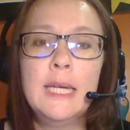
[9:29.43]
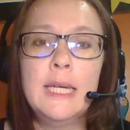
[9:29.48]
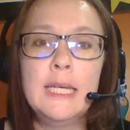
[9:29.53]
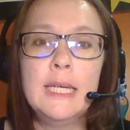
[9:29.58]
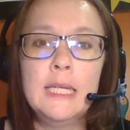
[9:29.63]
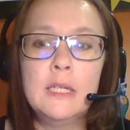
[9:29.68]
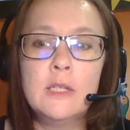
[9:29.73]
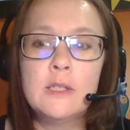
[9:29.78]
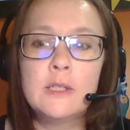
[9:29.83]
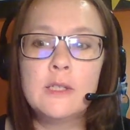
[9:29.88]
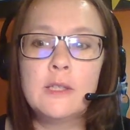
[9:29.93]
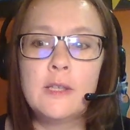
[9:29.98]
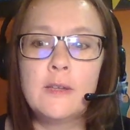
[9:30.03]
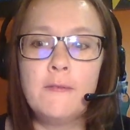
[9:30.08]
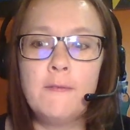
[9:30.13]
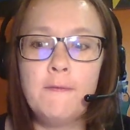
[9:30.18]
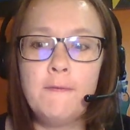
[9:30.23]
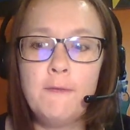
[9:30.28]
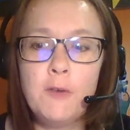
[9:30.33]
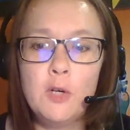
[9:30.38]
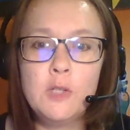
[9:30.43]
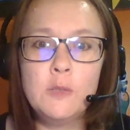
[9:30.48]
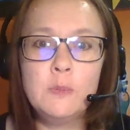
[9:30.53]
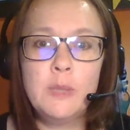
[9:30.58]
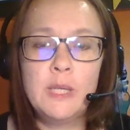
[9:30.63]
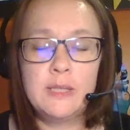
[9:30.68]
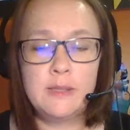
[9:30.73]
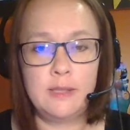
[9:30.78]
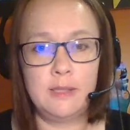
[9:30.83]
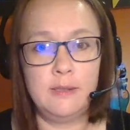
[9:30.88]
is the first
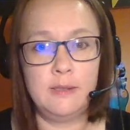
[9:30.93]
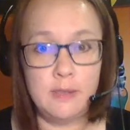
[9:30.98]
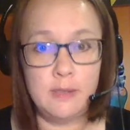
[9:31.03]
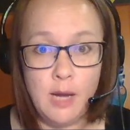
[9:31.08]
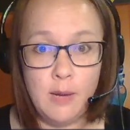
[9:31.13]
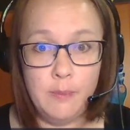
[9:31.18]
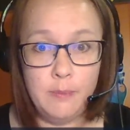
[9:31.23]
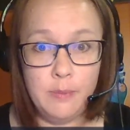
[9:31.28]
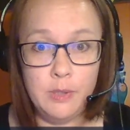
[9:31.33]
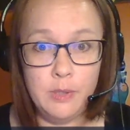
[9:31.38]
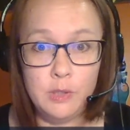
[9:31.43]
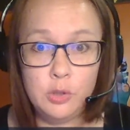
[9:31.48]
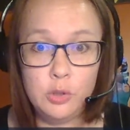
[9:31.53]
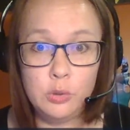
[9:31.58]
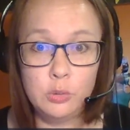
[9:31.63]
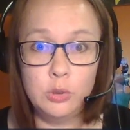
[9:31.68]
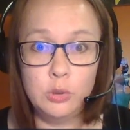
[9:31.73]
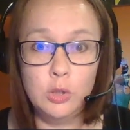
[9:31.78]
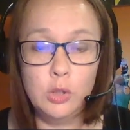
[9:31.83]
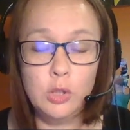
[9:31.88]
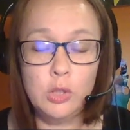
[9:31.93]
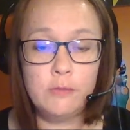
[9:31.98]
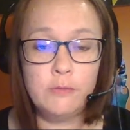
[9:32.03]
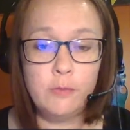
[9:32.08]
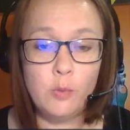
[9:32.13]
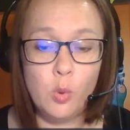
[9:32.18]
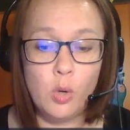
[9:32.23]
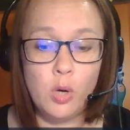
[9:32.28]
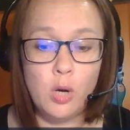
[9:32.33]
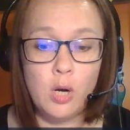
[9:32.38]
place I stop to look
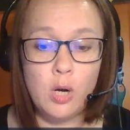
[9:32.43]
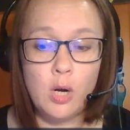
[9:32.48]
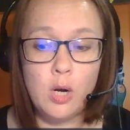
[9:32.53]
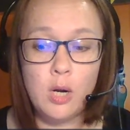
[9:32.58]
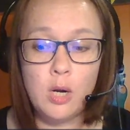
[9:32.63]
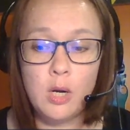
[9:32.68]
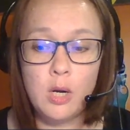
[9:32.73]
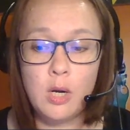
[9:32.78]
for